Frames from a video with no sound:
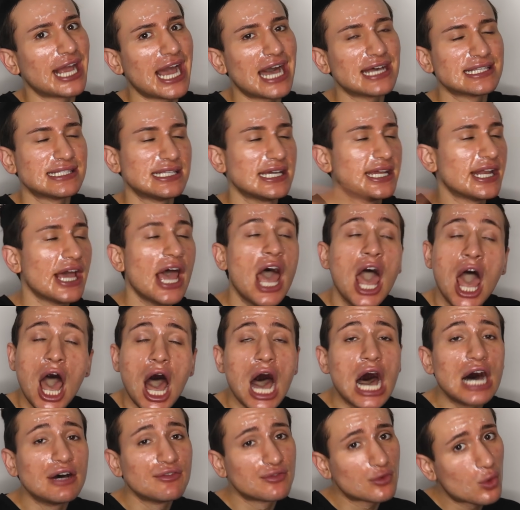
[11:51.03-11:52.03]
acid.
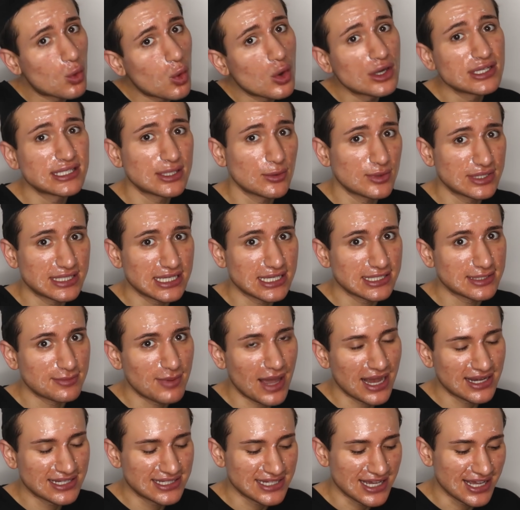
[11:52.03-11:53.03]
Of course, it was
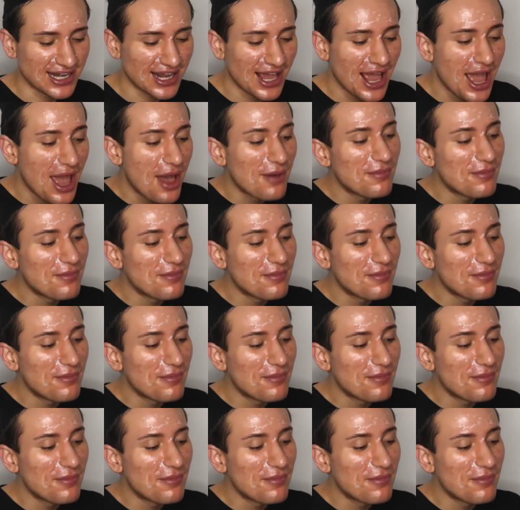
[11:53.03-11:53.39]
expected.